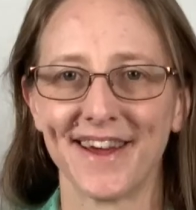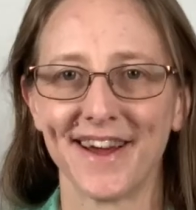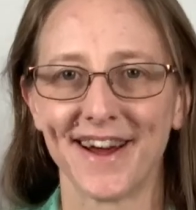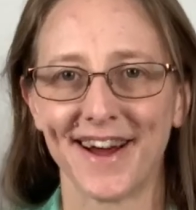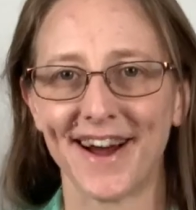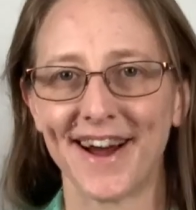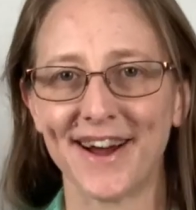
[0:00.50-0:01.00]

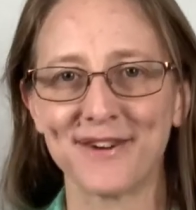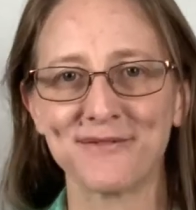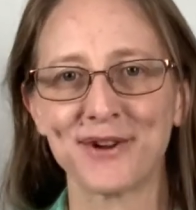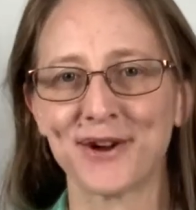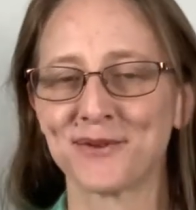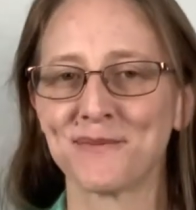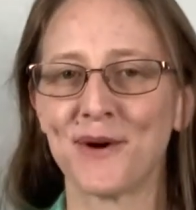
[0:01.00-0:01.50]
Hi, I'm
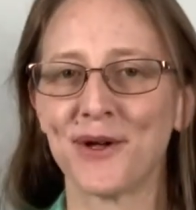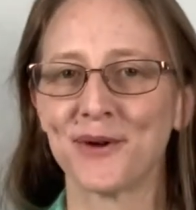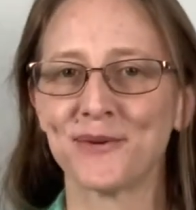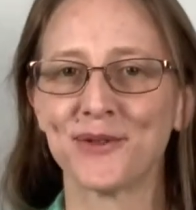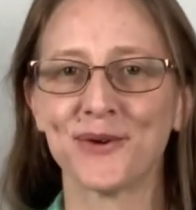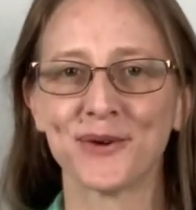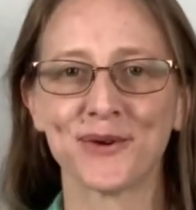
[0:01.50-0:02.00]
Dr. Molly
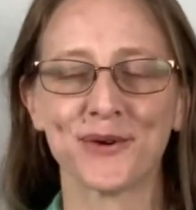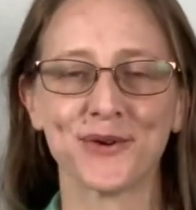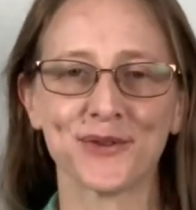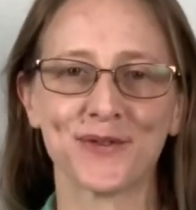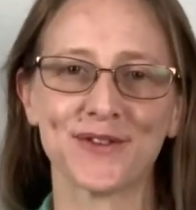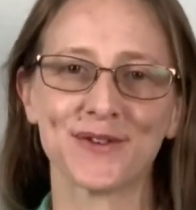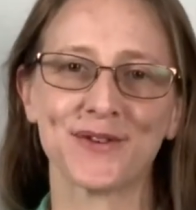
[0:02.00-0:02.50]
with Your Goals
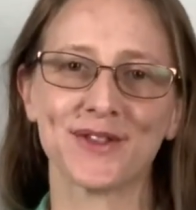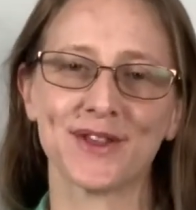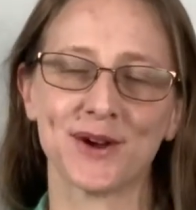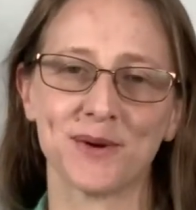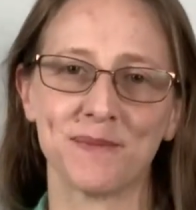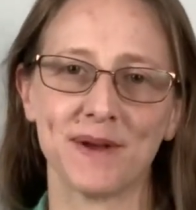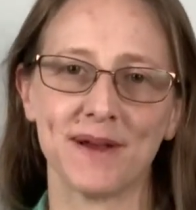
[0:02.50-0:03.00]
Physical
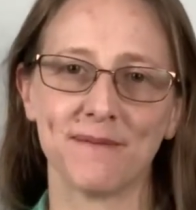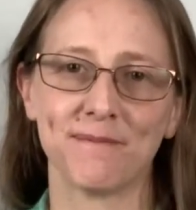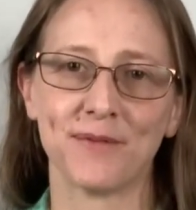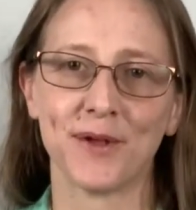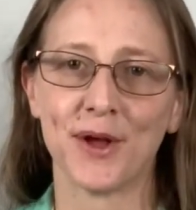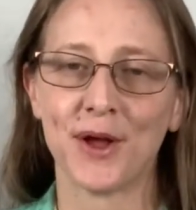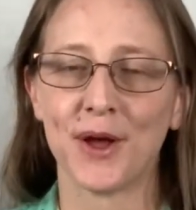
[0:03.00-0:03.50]
Therapy.
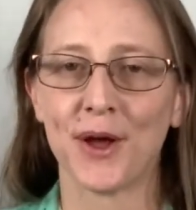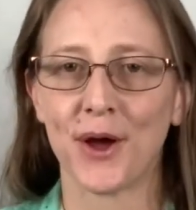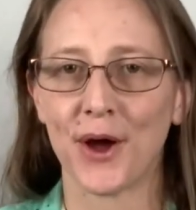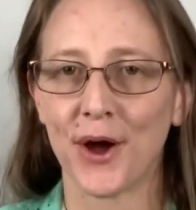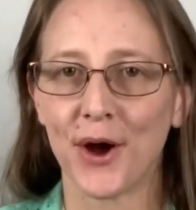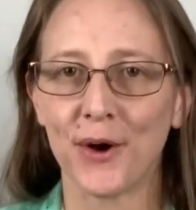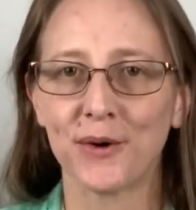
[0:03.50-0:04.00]

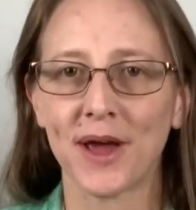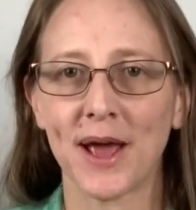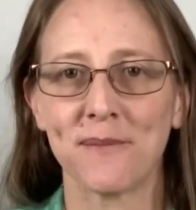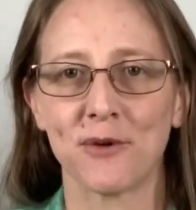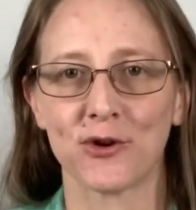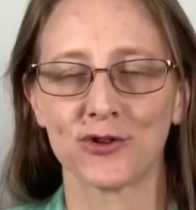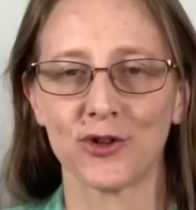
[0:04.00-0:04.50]
Okay,
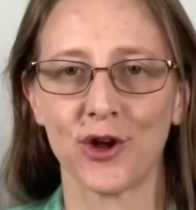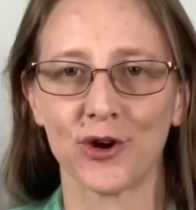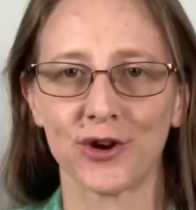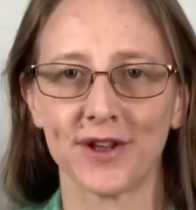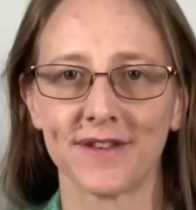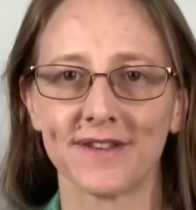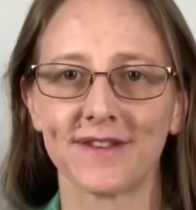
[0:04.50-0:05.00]
martial
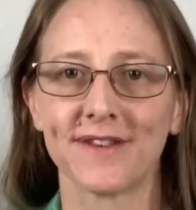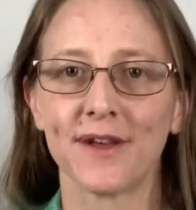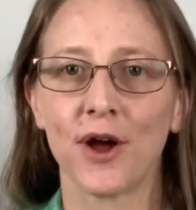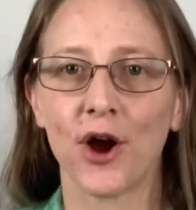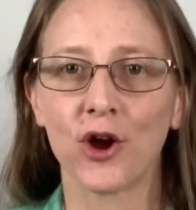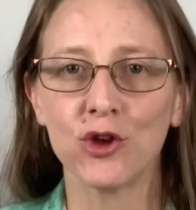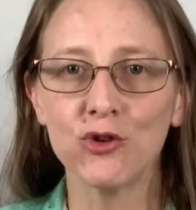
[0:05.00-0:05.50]
artists,
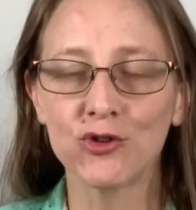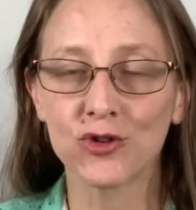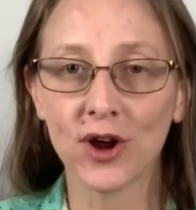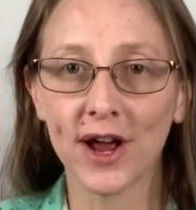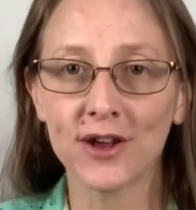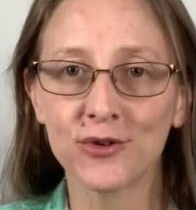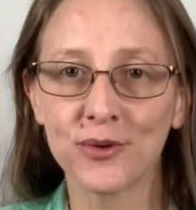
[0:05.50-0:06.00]
are you
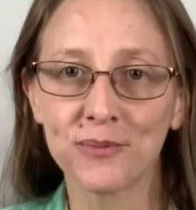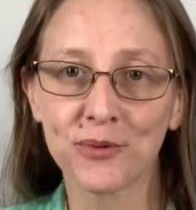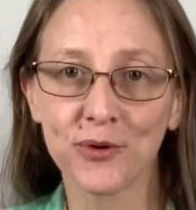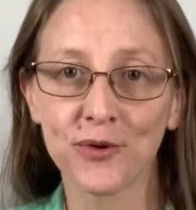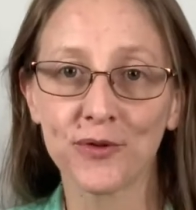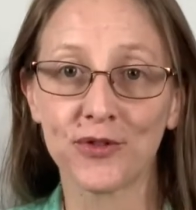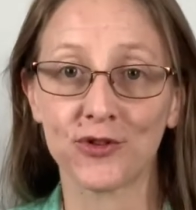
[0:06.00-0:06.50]
trying to
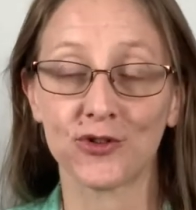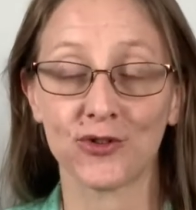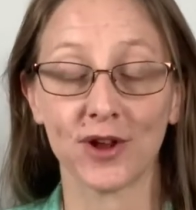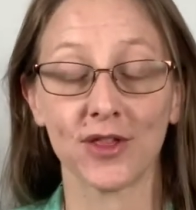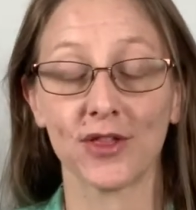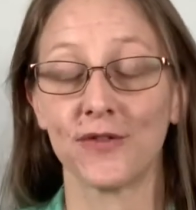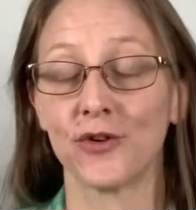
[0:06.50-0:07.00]
improve the
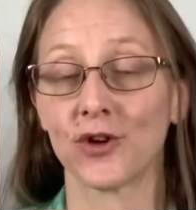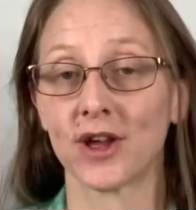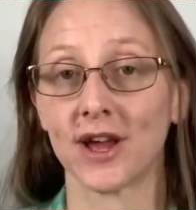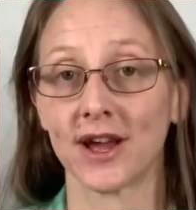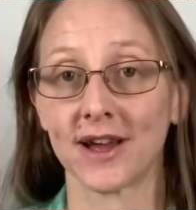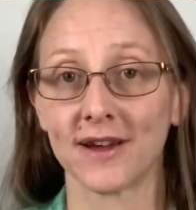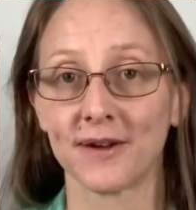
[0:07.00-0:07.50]
strength of your
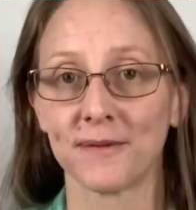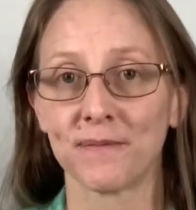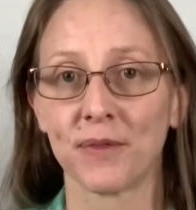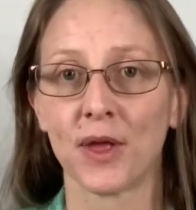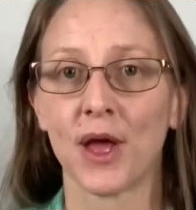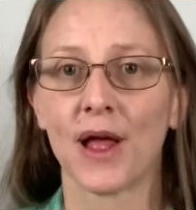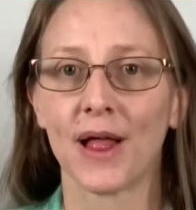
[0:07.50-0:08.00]
kick?
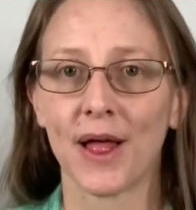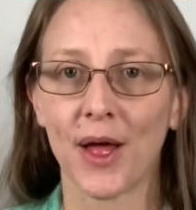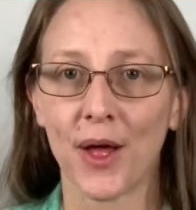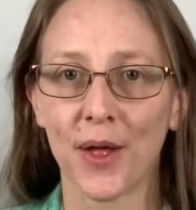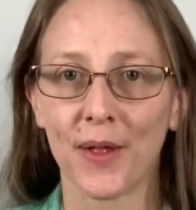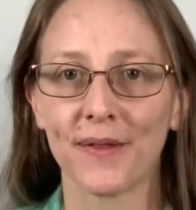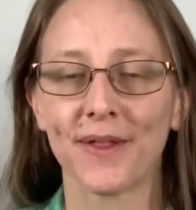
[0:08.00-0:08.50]

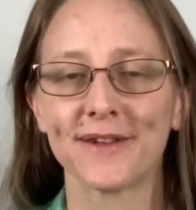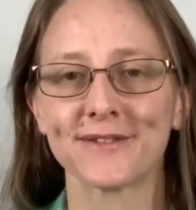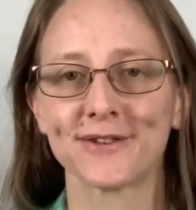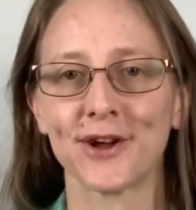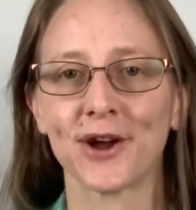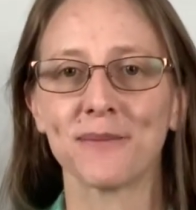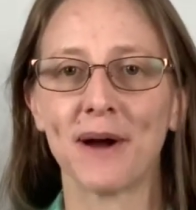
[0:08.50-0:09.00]
Let's
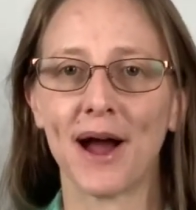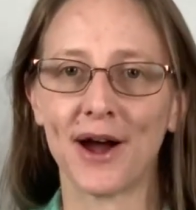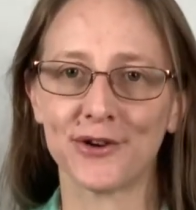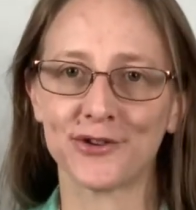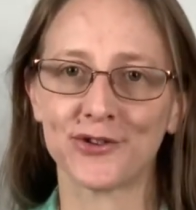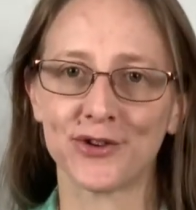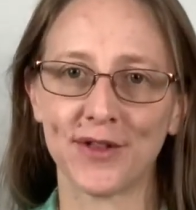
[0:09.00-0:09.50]
talk about how
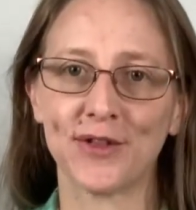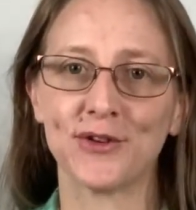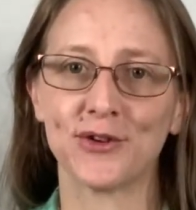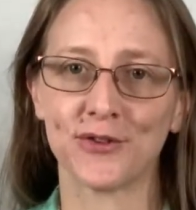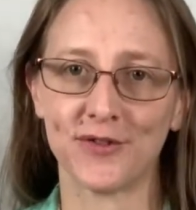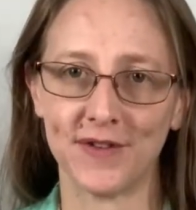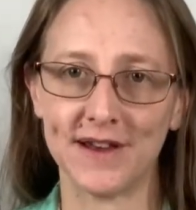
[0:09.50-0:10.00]
to strengthen
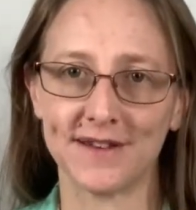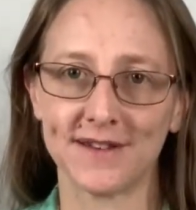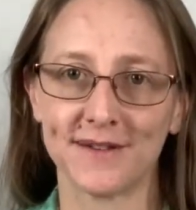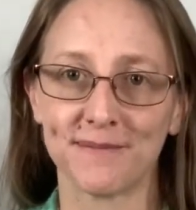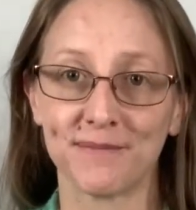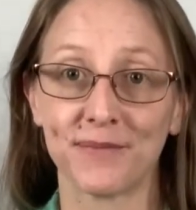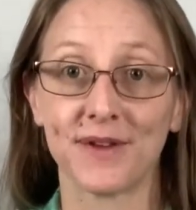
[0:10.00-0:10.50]
your feet,
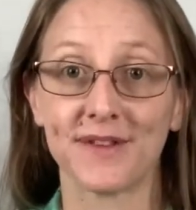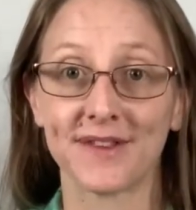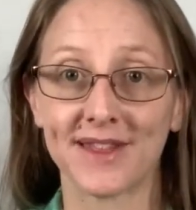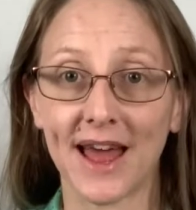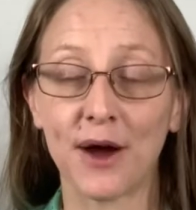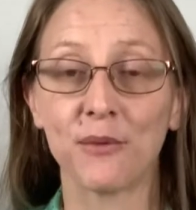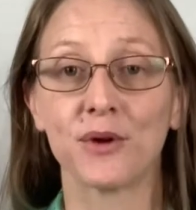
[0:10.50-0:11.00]
because
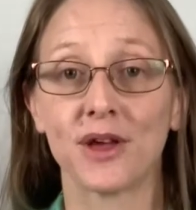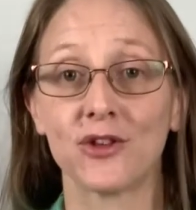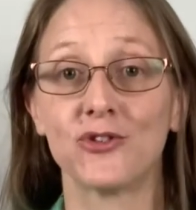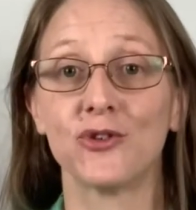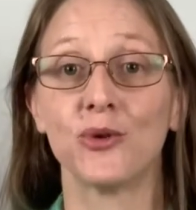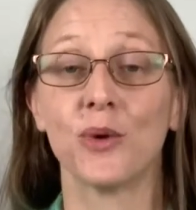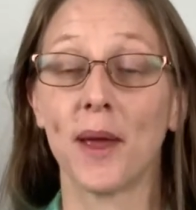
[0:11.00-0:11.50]
that will
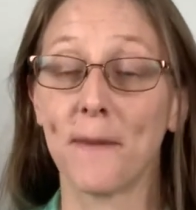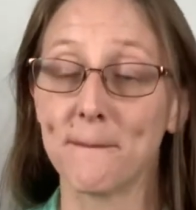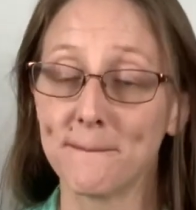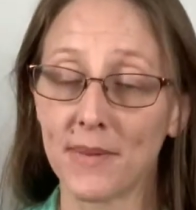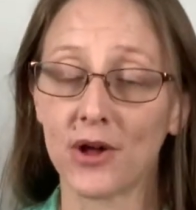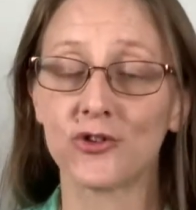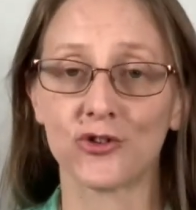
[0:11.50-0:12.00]
get you a
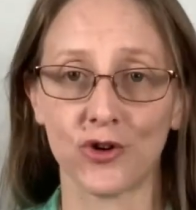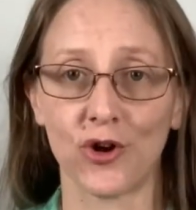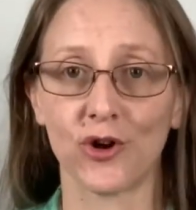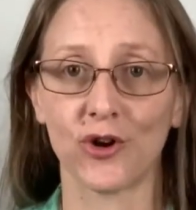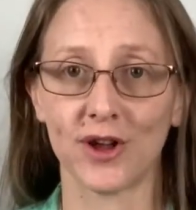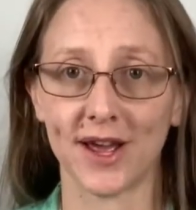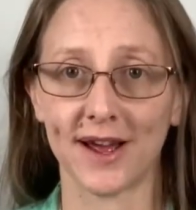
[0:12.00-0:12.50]
much
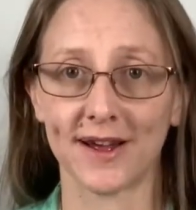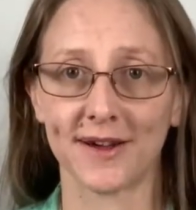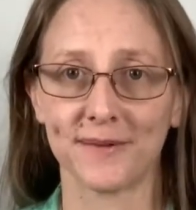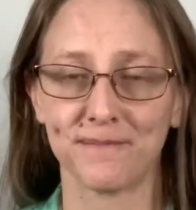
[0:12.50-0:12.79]
stronger kick.